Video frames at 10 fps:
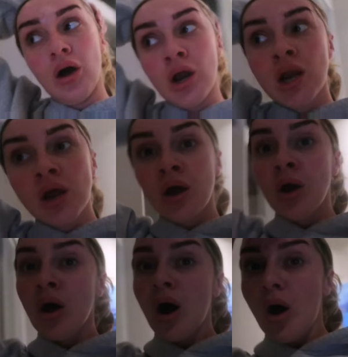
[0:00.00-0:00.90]
on,
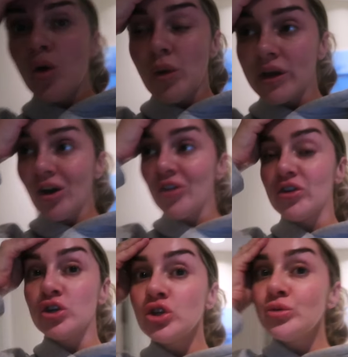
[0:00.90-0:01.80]
oh my god, the
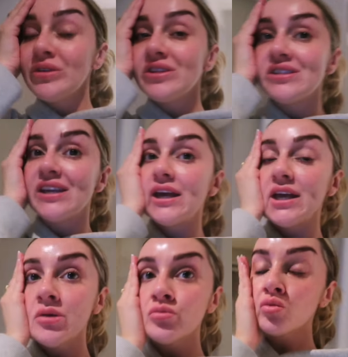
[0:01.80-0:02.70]

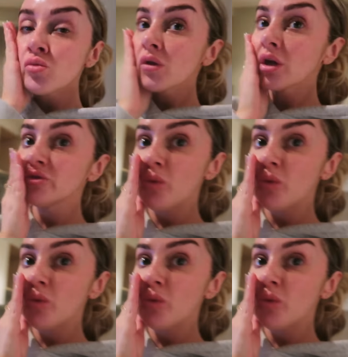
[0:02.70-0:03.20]
humidity is